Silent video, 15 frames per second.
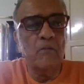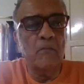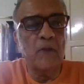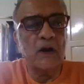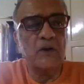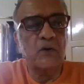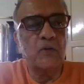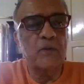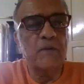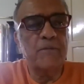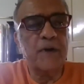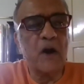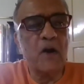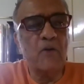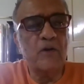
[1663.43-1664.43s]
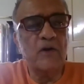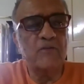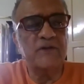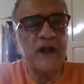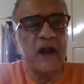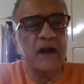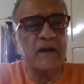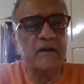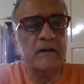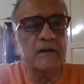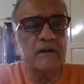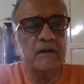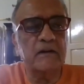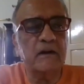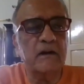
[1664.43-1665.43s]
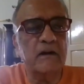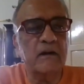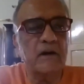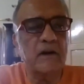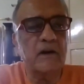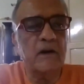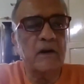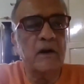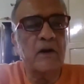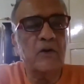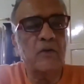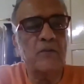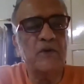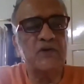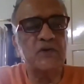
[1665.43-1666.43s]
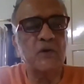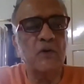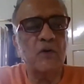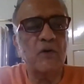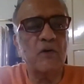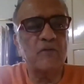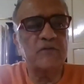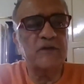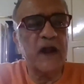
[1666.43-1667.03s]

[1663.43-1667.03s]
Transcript: But to be proud of that, to be sure of